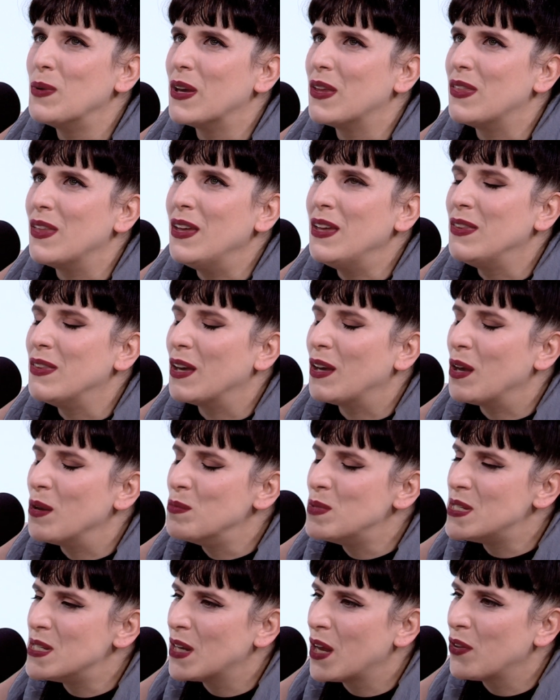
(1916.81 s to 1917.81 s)
thing that
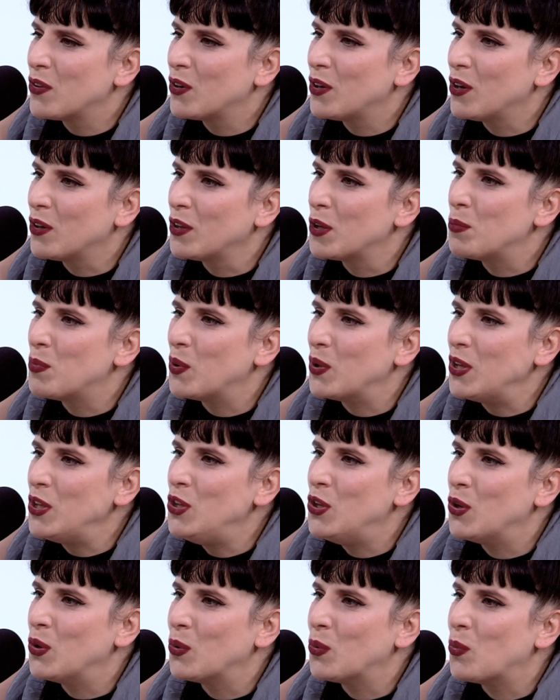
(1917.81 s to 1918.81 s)
comes together here, like putting
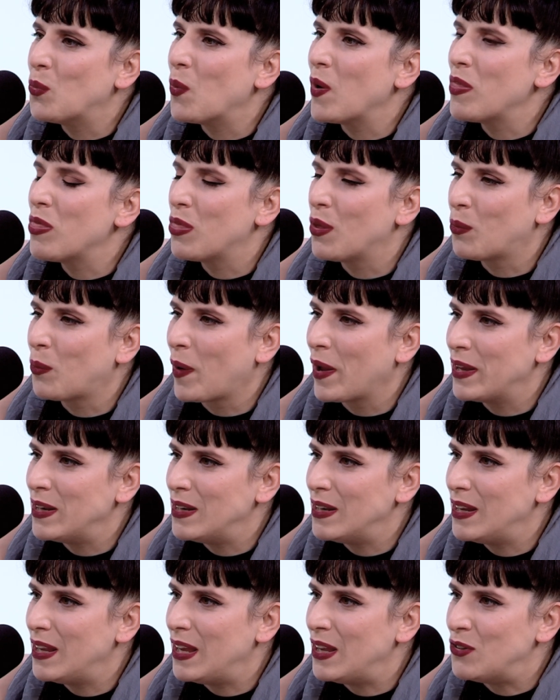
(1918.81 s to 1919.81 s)
you with the right
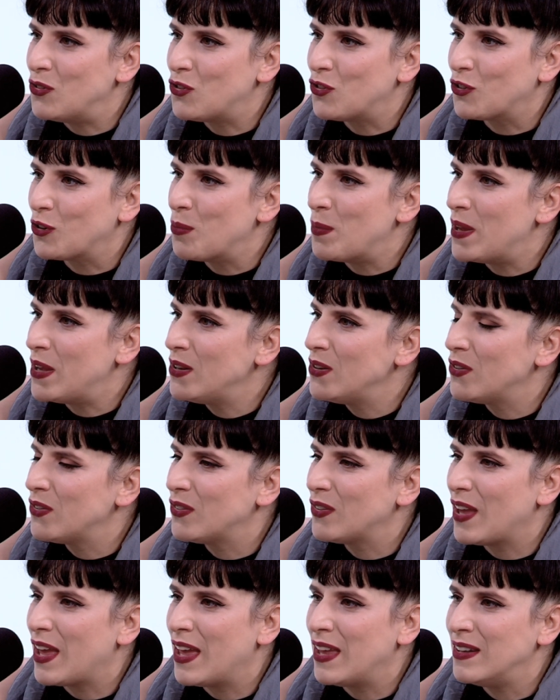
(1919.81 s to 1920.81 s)
instrument.
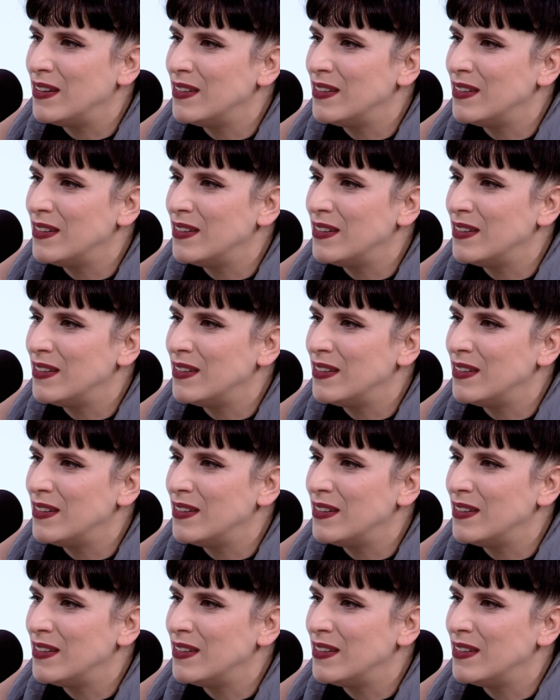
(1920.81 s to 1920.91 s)
And